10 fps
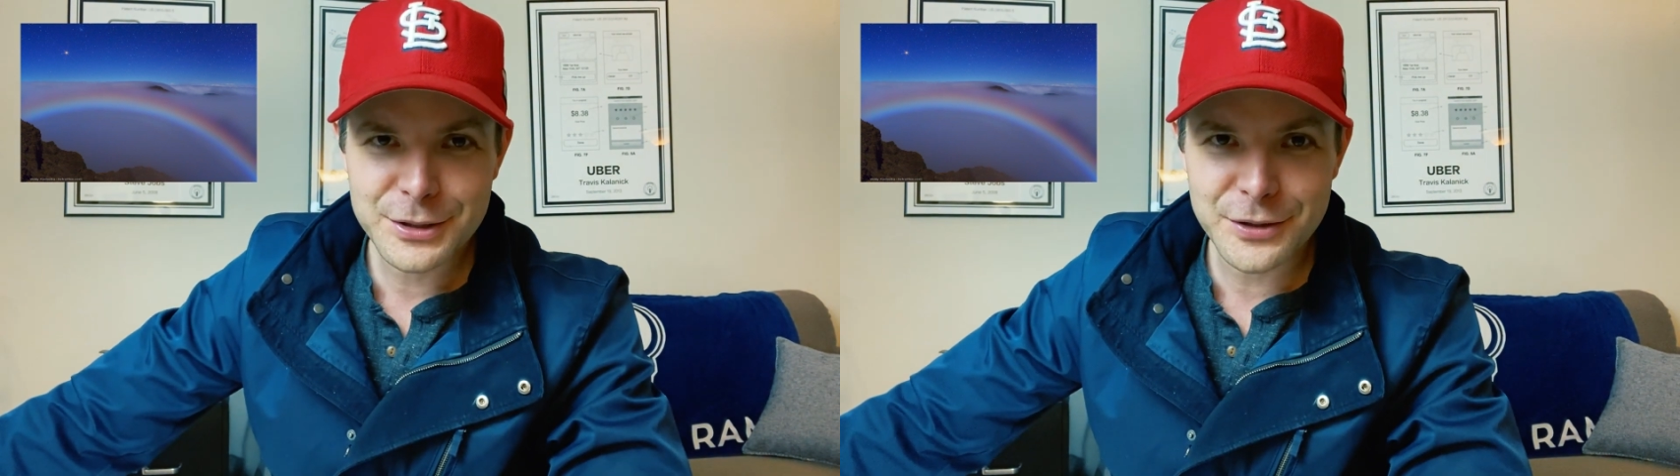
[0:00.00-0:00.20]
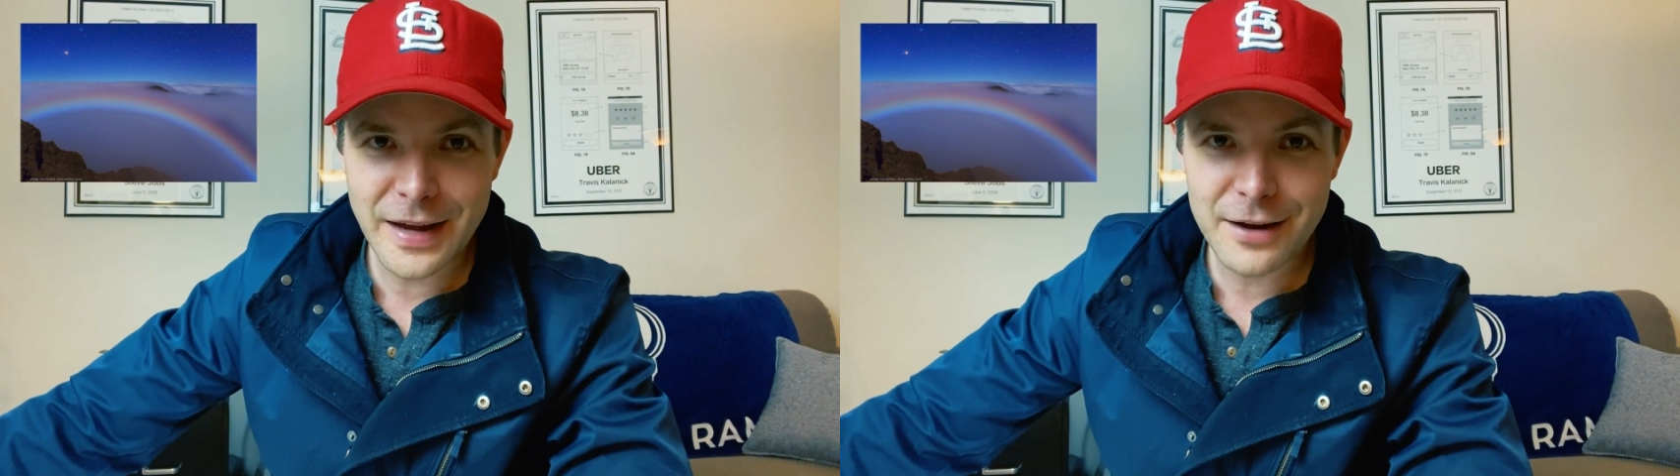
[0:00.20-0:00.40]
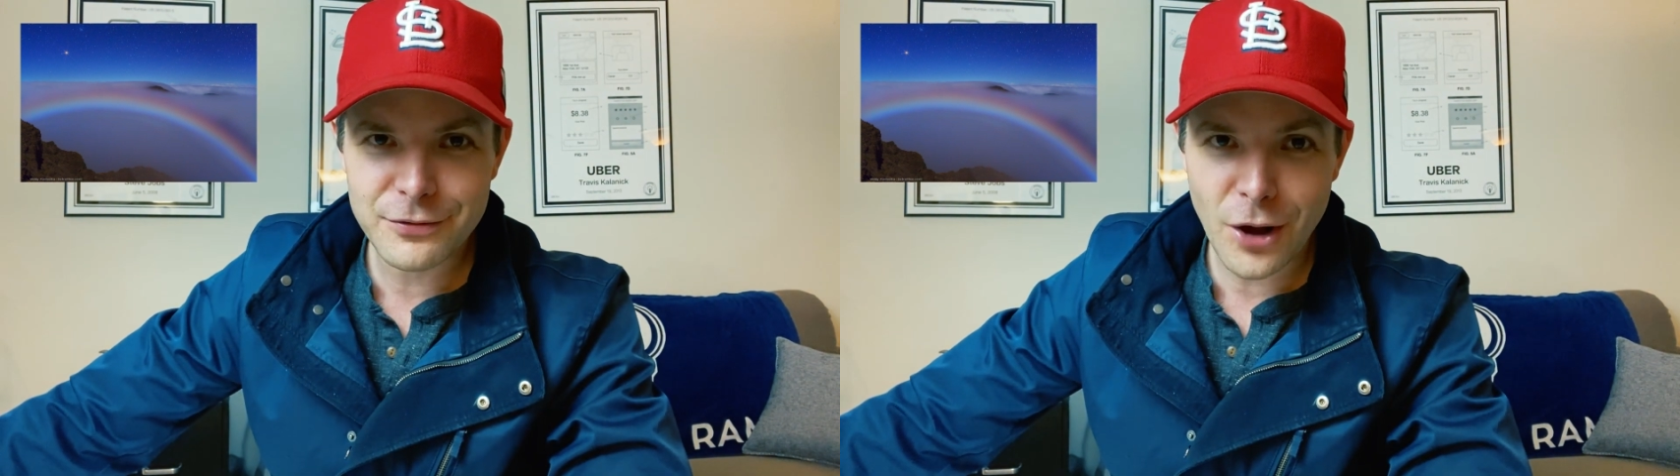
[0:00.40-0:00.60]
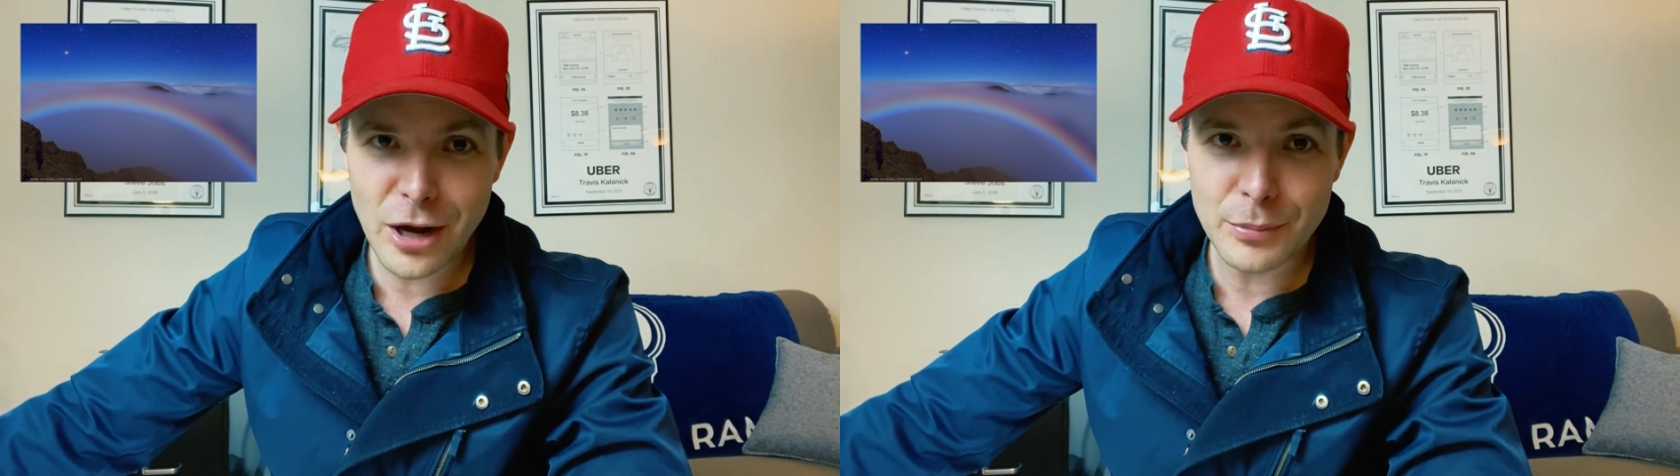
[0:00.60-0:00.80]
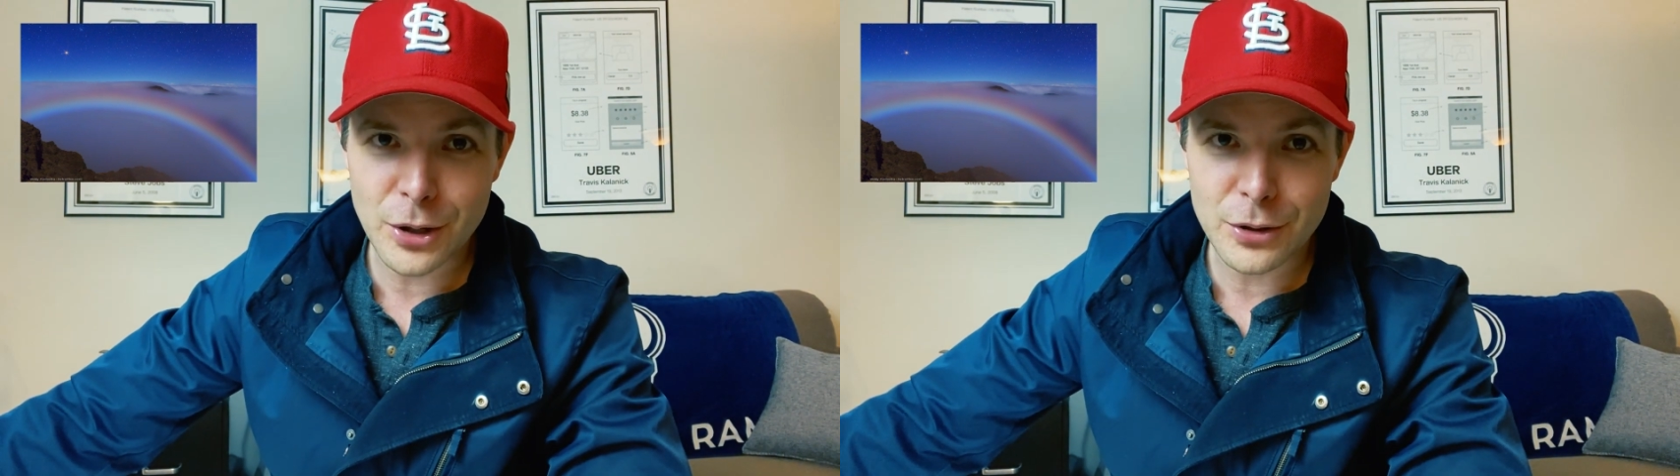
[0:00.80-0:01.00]
So you've got
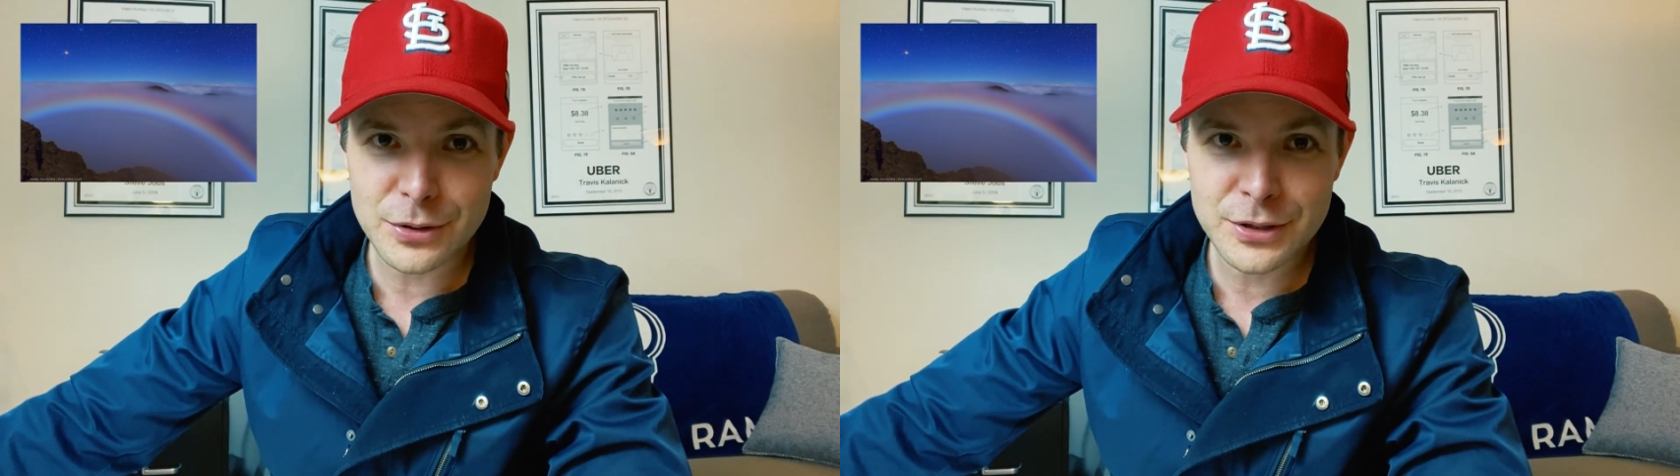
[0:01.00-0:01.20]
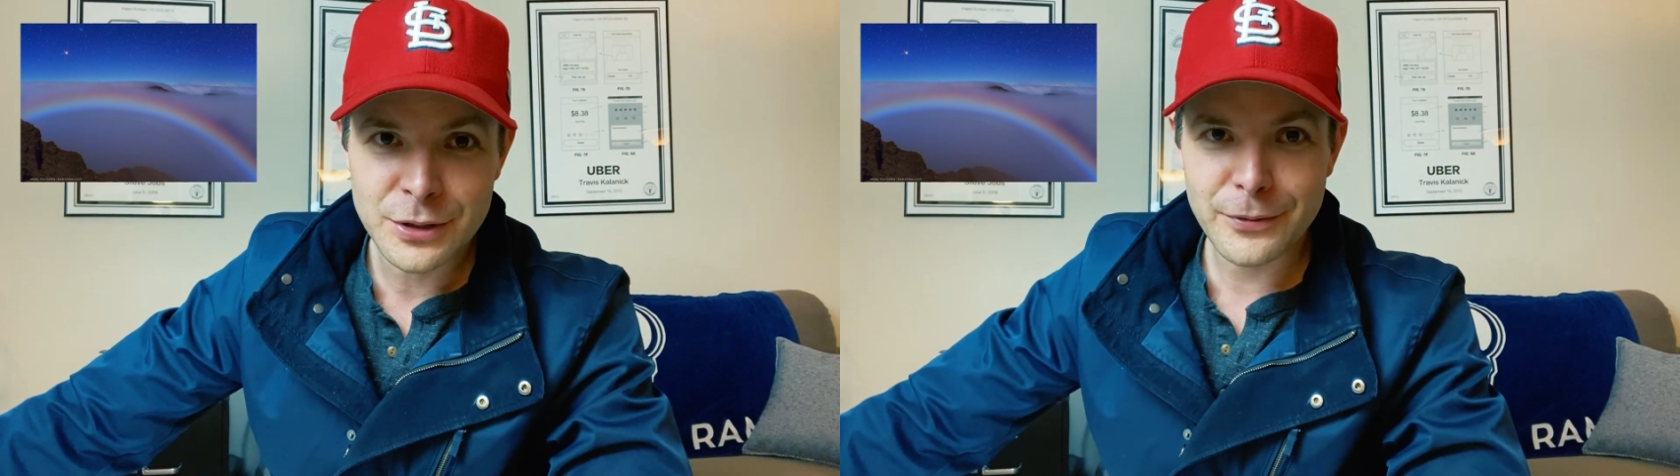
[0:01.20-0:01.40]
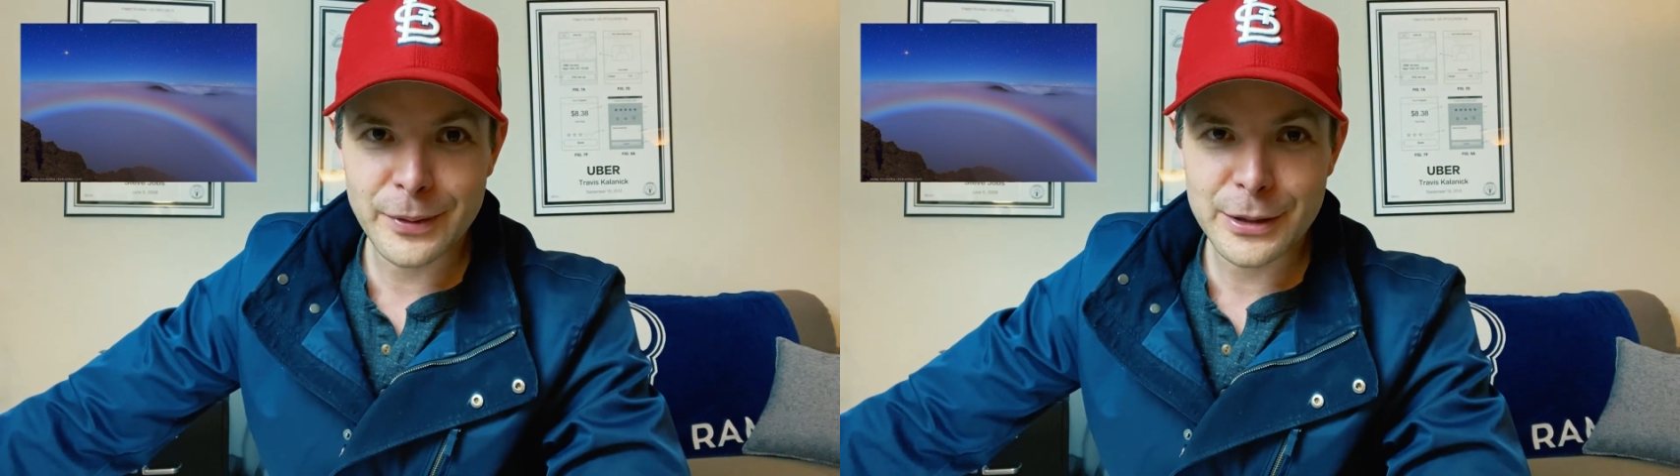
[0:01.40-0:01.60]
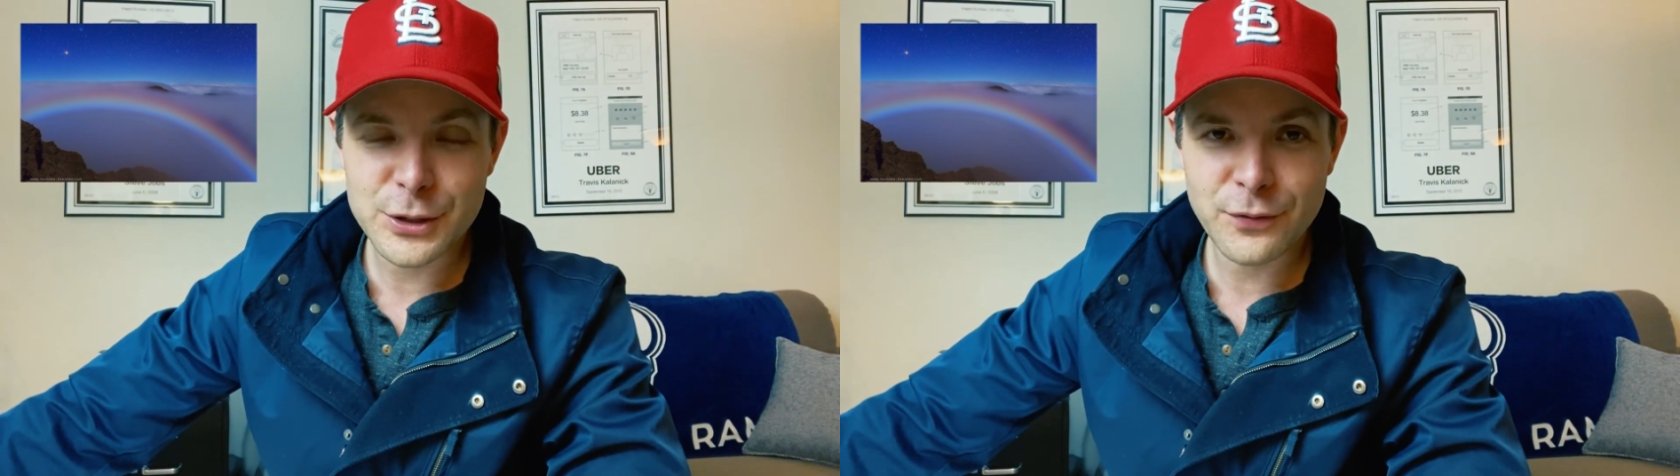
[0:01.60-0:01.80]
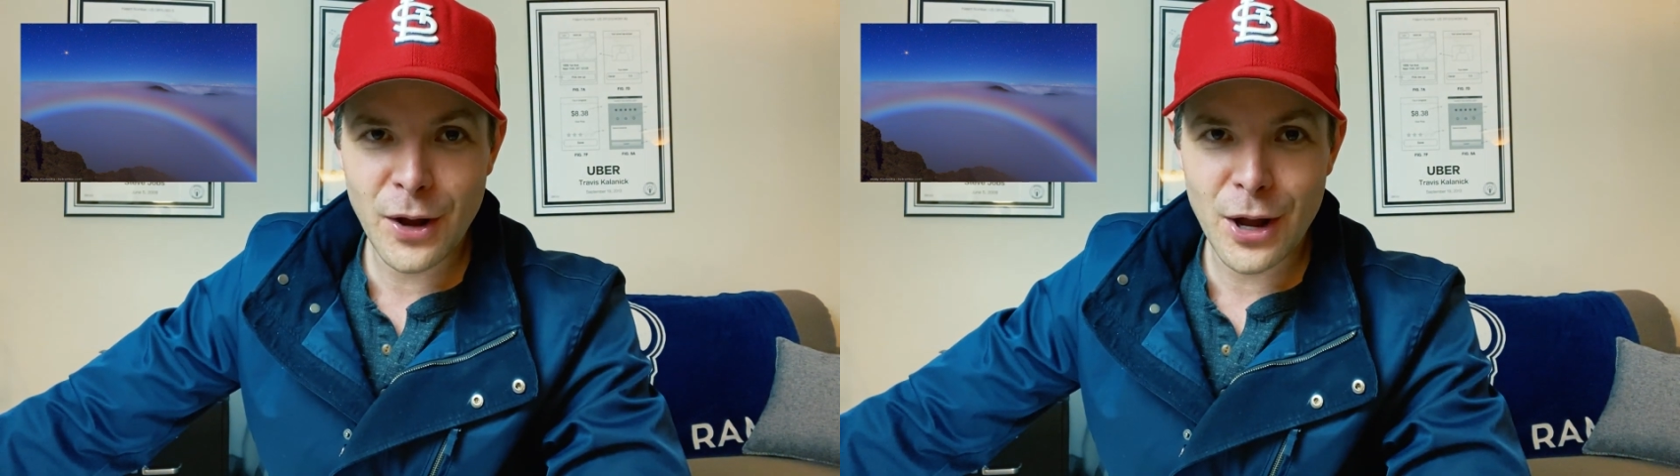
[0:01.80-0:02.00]
fogbows for when
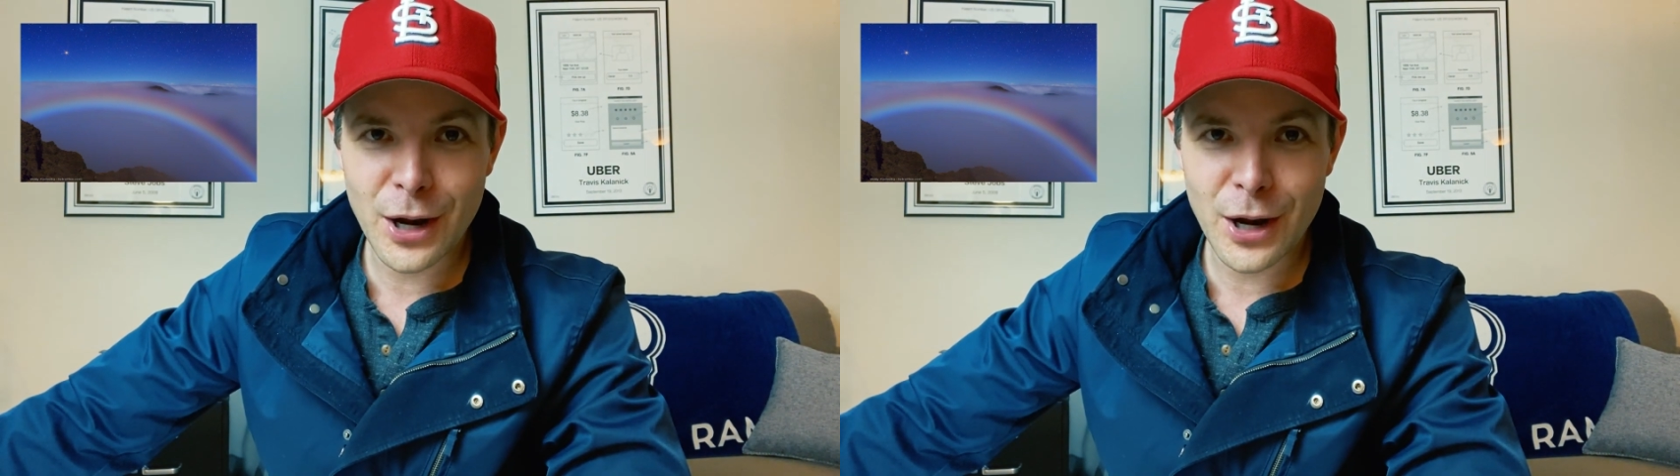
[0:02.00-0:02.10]
there's fog,